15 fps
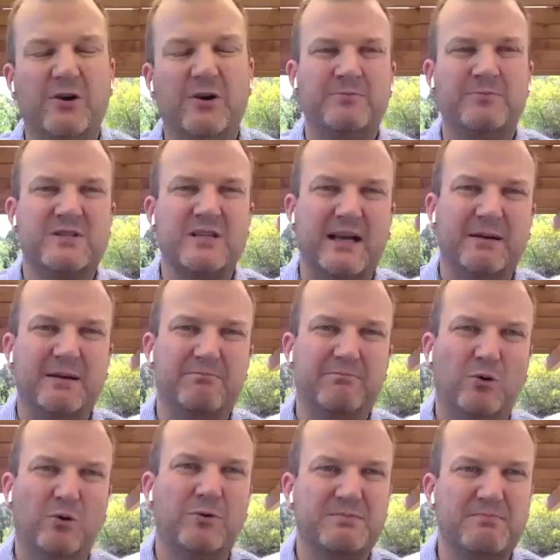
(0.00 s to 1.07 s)
homes are
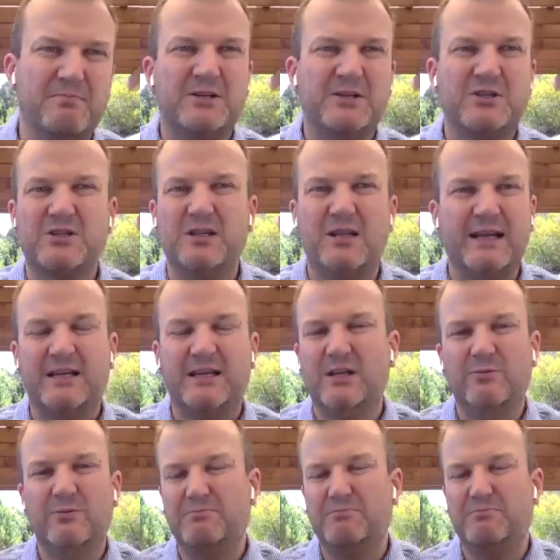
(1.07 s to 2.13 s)
bought much like
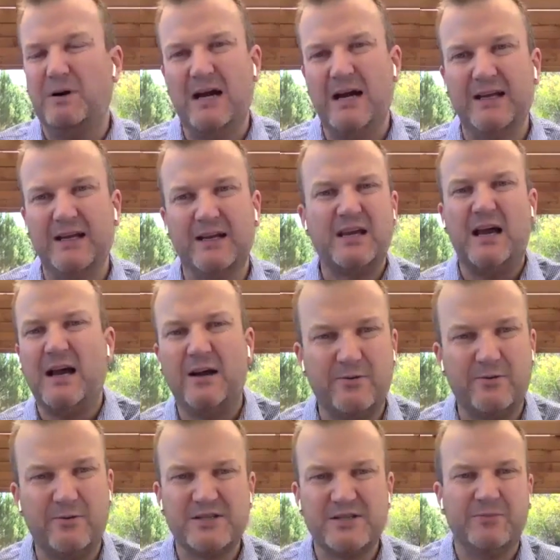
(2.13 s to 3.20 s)
you would buy a
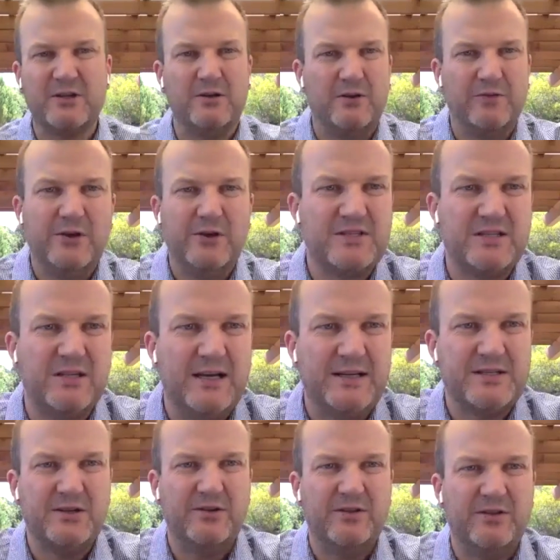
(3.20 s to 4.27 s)
car or something along those
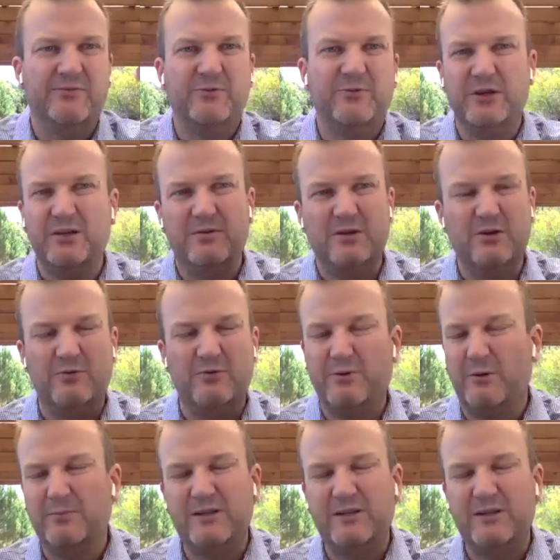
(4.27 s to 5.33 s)
lines. So therefore, you would
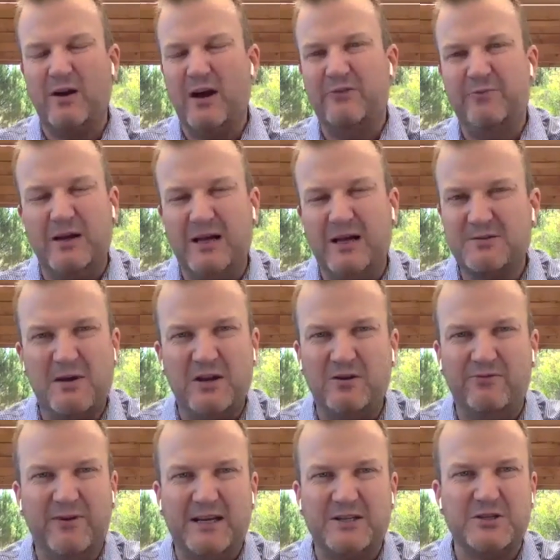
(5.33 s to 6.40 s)
probably drive past
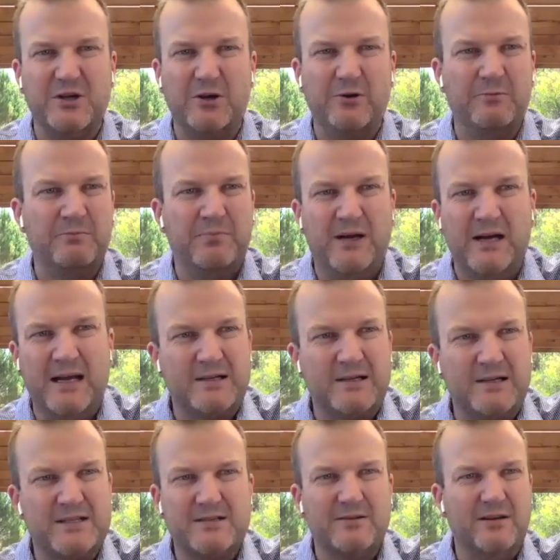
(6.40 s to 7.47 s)
manufactured home
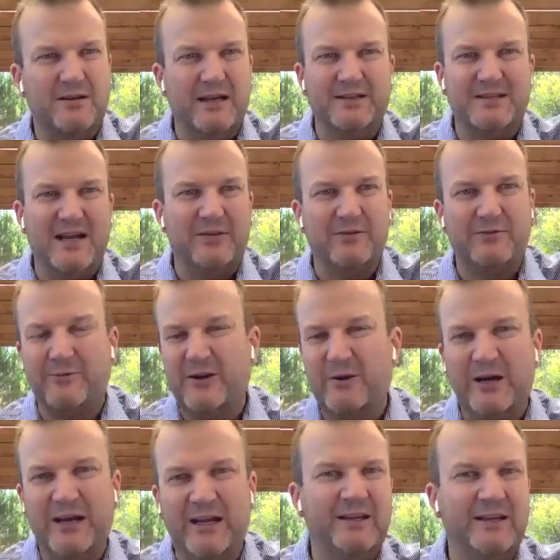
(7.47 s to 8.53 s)
parks down the
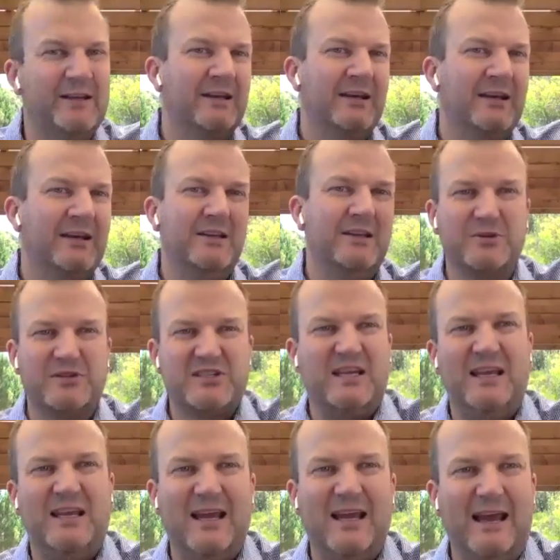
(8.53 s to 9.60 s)
freeway. You'll
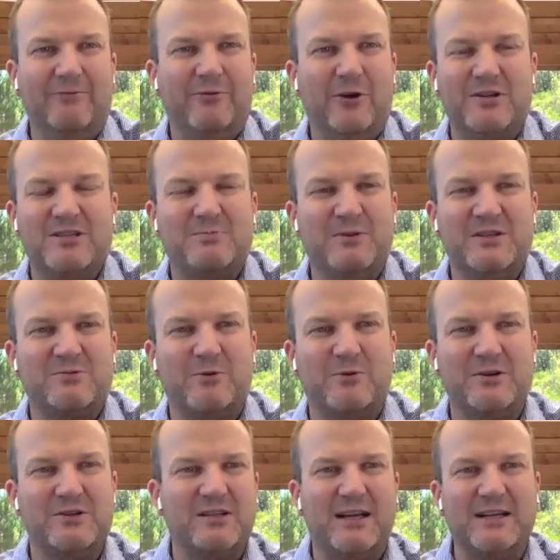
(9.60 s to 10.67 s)
see advertisements
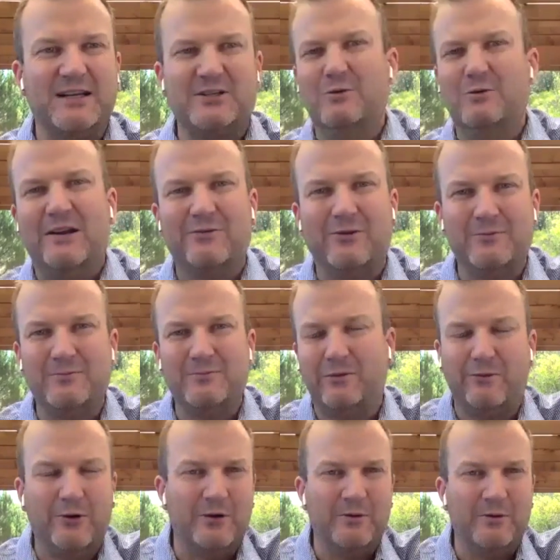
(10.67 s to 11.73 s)
where it's like 2 bedrooms
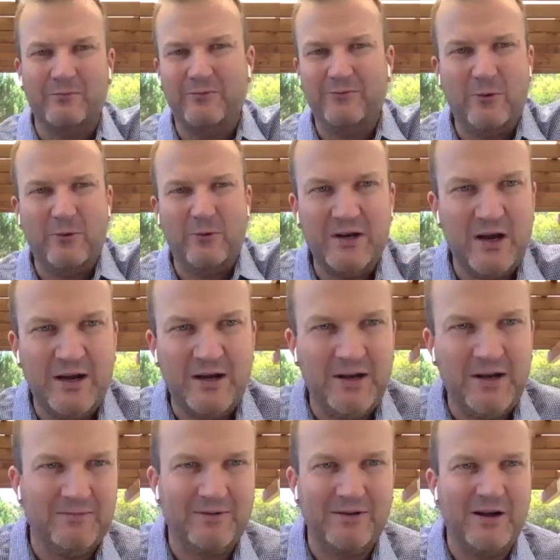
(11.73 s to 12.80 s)
from $49,995
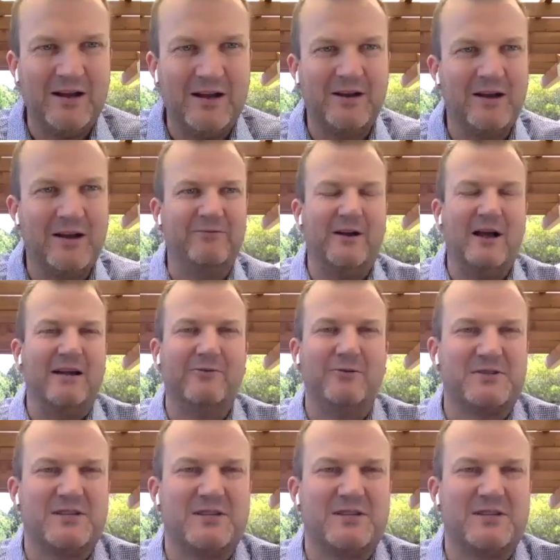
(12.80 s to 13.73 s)
or